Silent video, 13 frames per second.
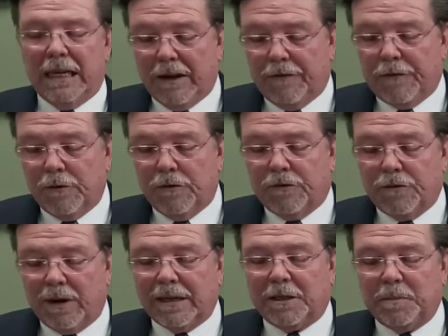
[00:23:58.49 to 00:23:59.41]
if you
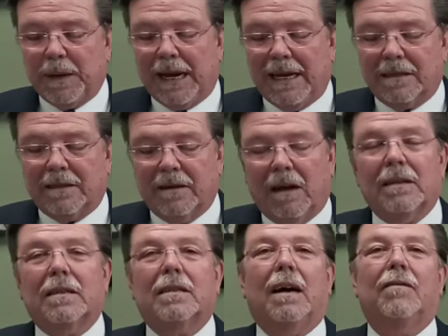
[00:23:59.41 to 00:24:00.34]
trespass
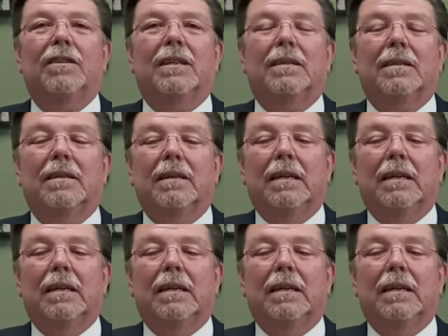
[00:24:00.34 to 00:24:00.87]
God's covenant.